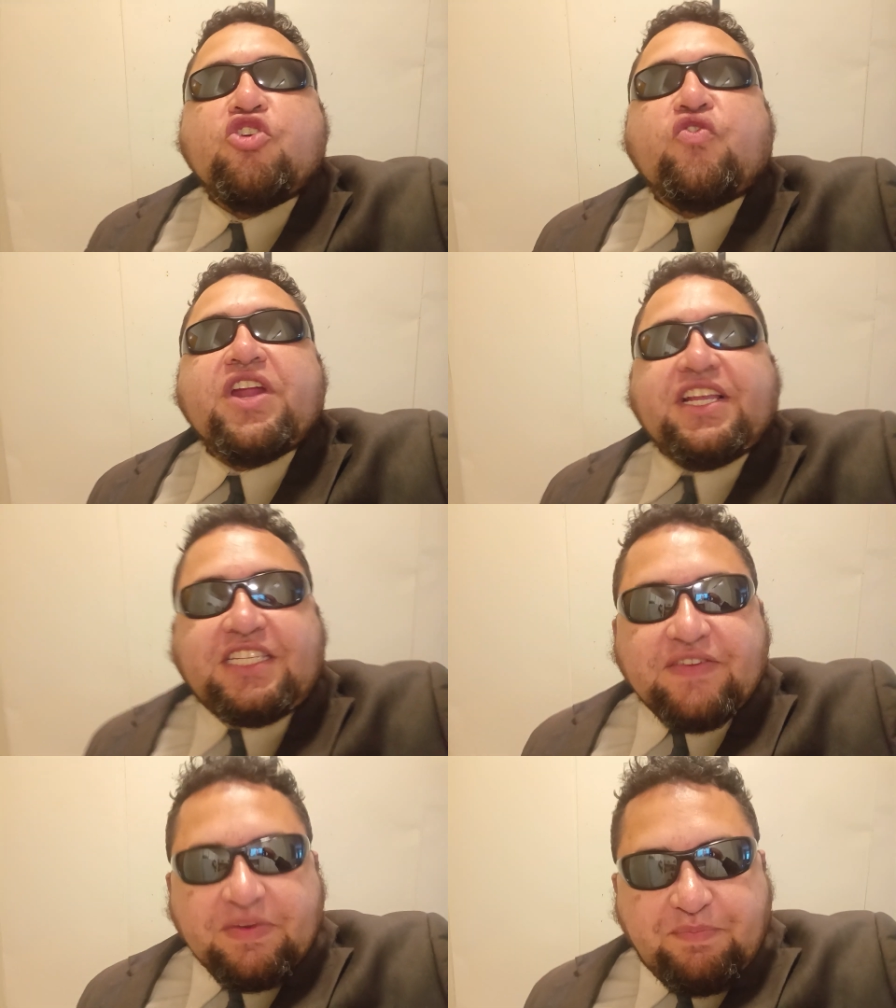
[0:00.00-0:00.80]

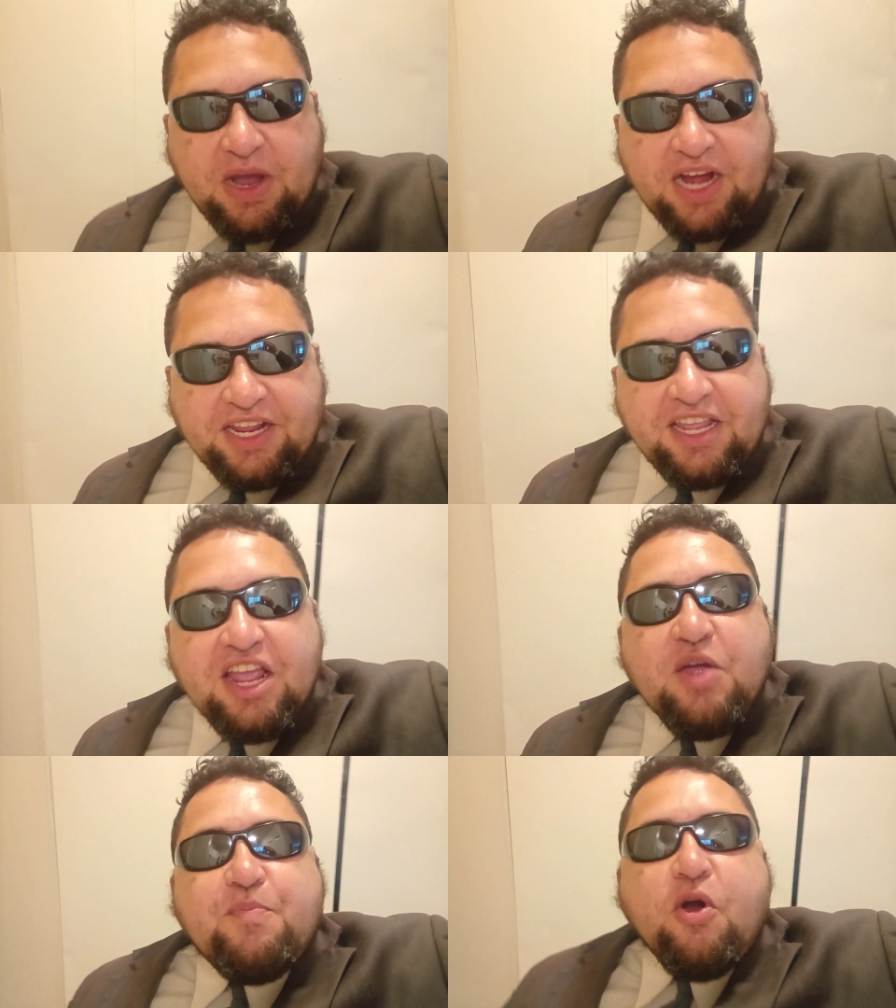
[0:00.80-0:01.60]
Greetings, everybody.
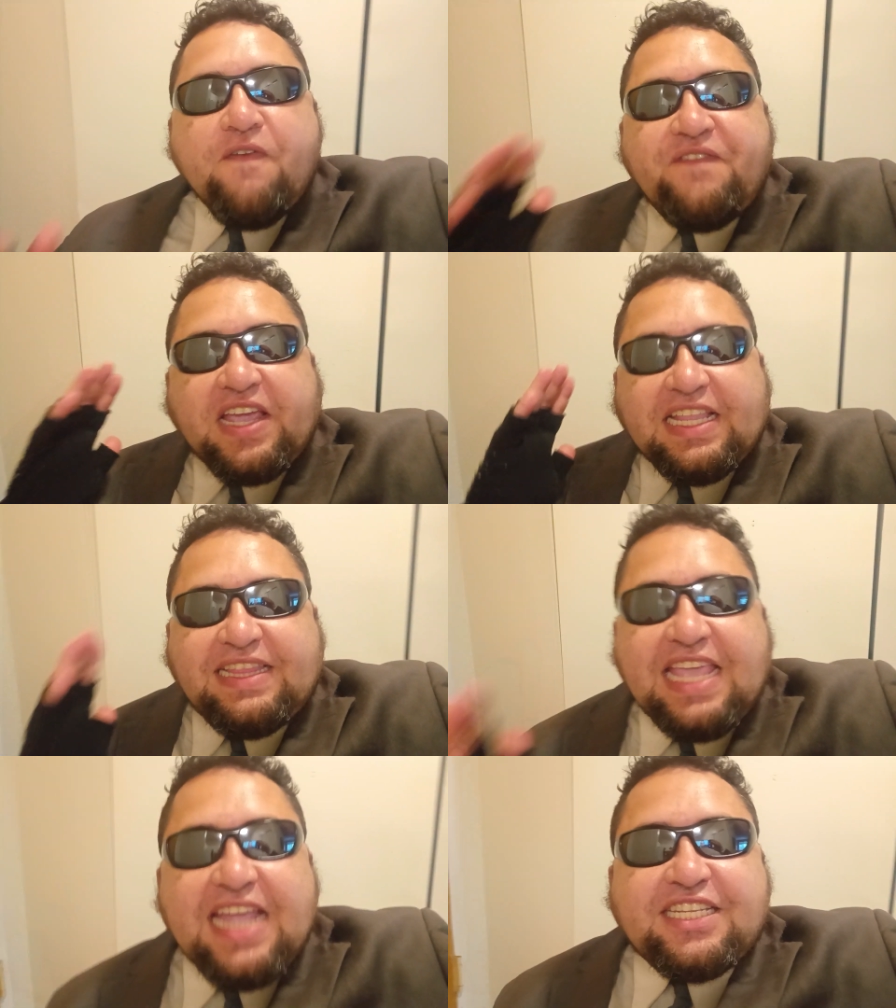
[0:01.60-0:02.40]
Perfect
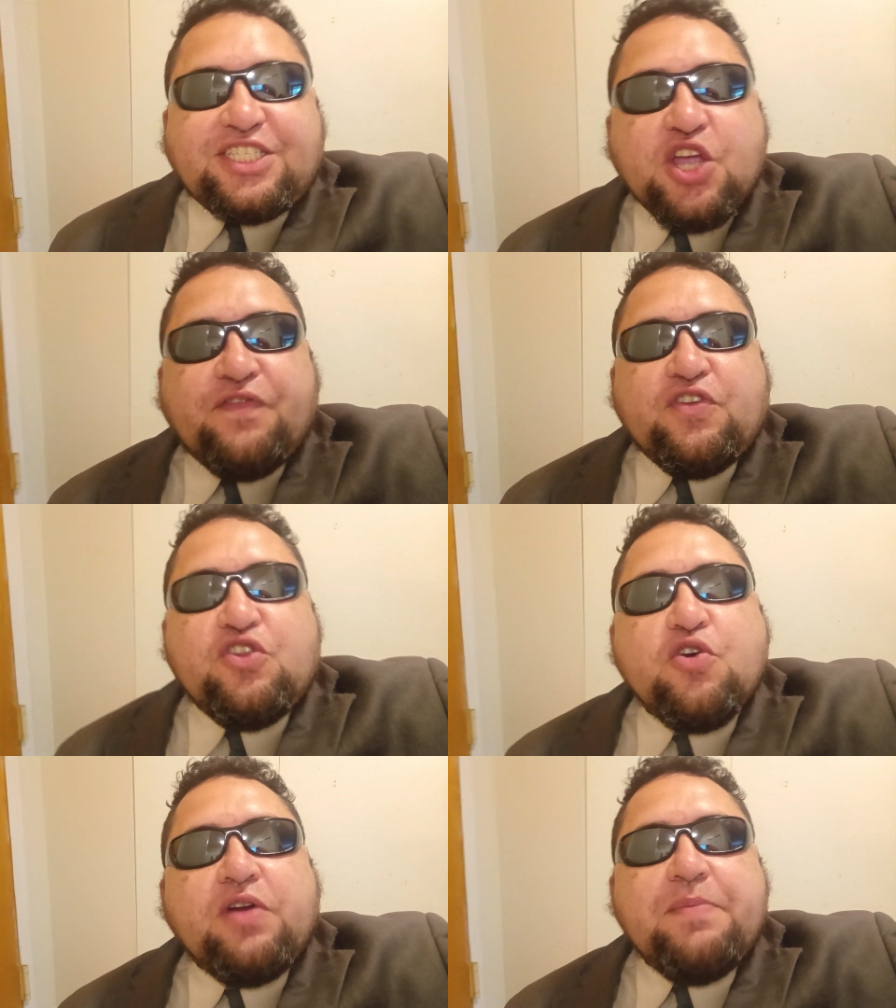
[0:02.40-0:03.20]
and thanks to, if
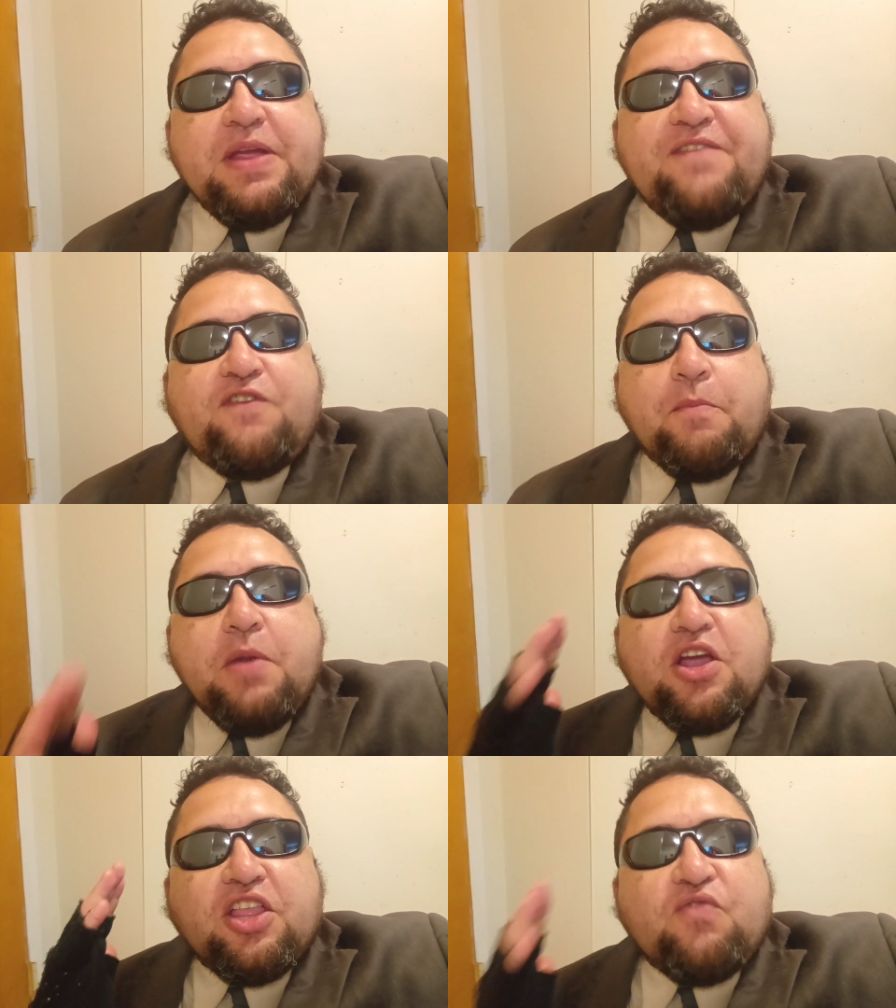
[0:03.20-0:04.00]
you know what I mean, for
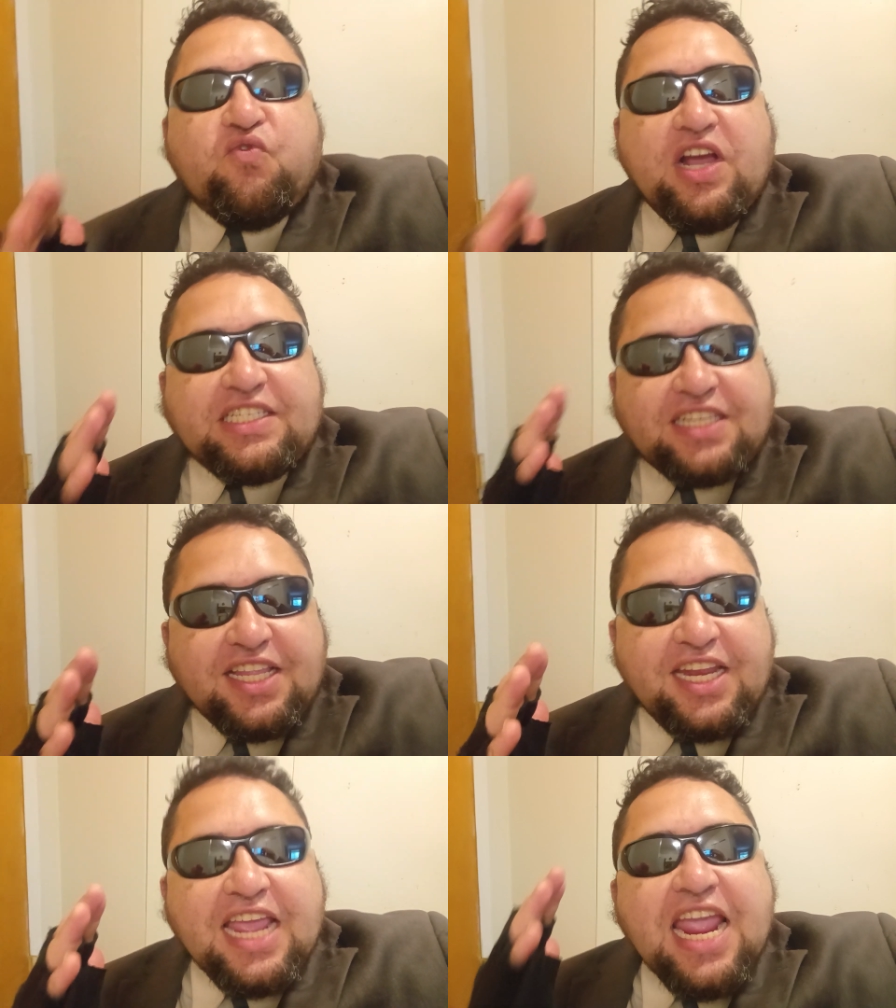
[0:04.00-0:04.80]
Maryland
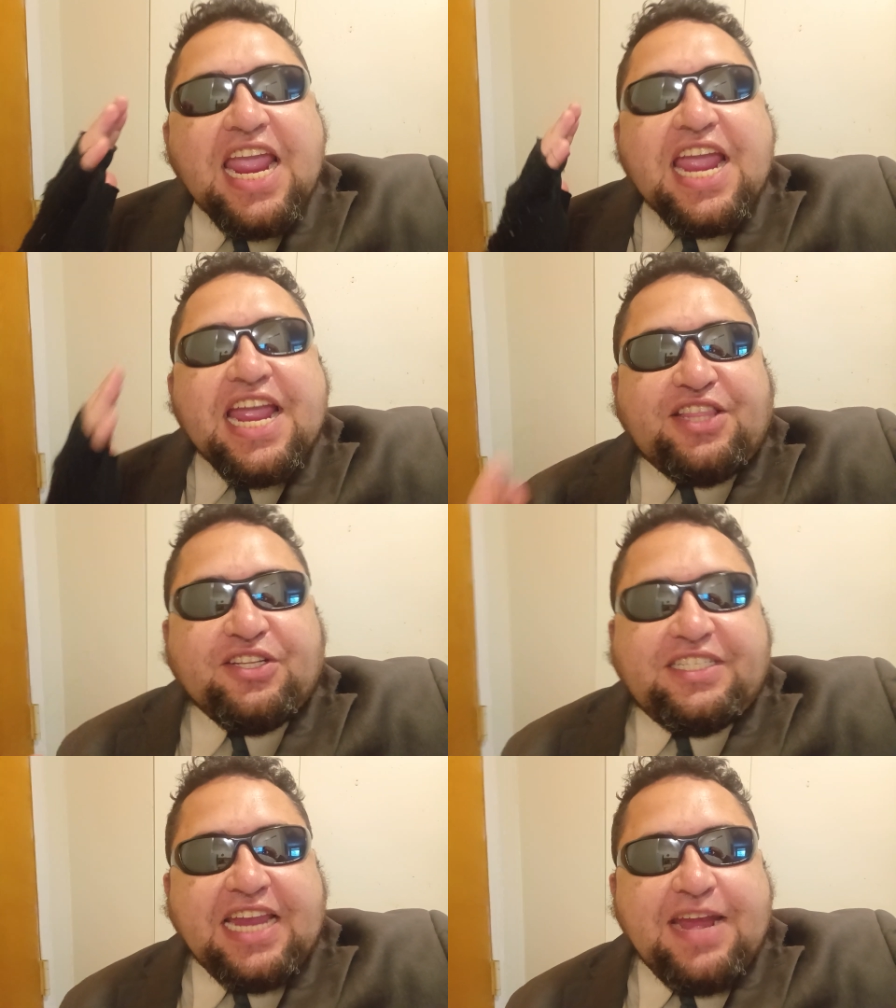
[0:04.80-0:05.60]
Wrestling
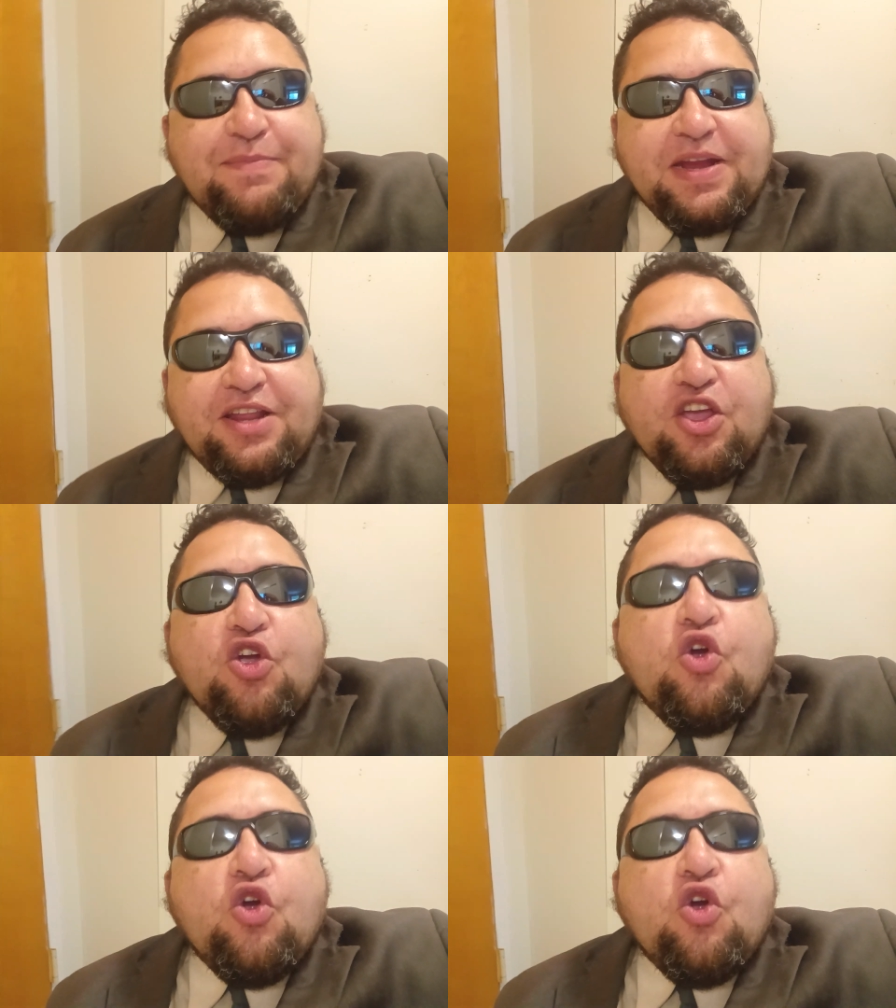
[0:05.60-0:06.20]
Entertainment.